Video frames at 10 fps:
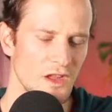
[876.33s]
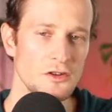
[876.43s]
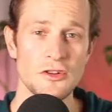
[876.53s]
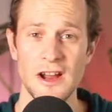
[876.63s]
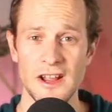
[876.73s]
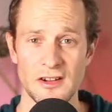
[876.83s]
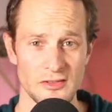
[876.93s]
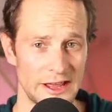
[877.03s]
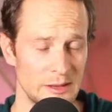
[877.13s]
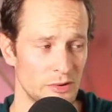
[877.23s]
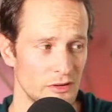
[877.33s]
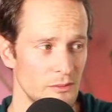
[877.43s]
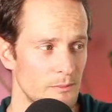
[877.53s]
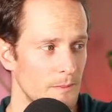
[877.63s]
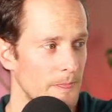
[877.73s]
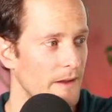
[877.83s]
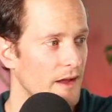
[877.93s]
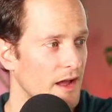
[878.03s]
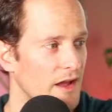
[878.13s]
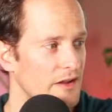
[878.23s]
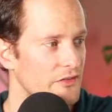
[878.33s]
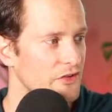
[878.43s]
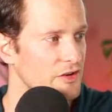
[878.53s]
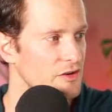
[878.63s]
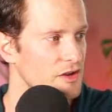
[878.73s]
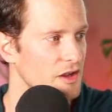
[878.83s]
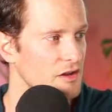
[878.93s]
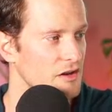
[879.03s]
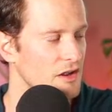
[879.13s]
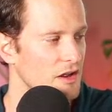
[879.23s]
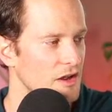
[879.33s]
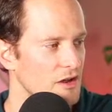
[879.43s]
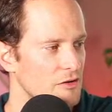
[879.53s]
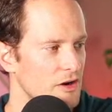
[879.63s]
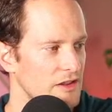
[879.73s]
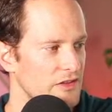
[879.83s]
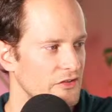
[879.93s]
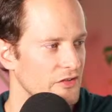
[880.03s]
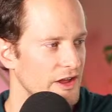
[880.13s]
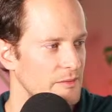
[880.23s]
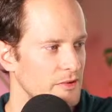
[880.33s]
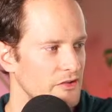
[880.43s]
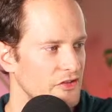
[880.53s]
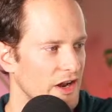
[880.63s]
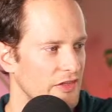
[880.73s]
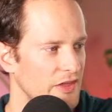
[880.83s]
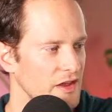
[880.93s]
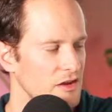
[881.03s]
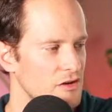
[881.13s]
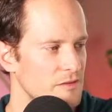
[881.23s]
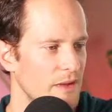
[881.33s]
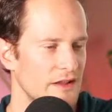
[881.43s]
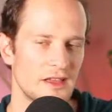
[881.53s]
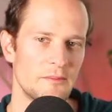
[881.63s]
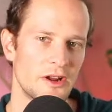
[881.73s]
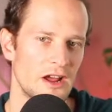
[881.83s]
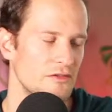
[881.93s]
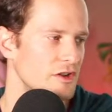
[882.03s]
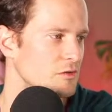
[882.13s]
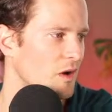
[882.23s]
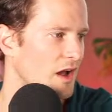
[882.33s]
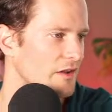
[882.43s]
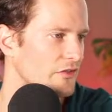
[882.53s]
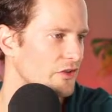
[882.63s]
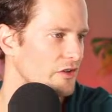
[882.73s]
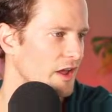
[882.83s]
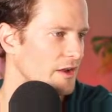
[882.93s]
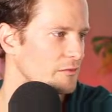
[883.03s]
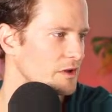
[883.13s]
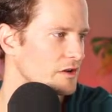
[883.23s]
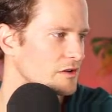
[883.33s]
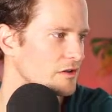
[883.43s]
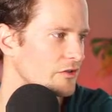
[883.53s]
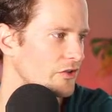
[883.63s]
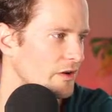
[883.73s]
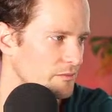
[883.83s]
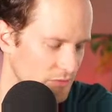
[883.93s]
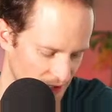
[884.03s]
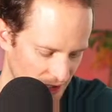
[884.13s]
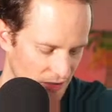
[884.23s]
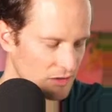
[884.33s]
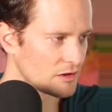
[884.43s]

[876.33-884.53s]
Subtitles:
creating a label. And so you can create these labels, and I think you can make them whatever you want. So like we could do something like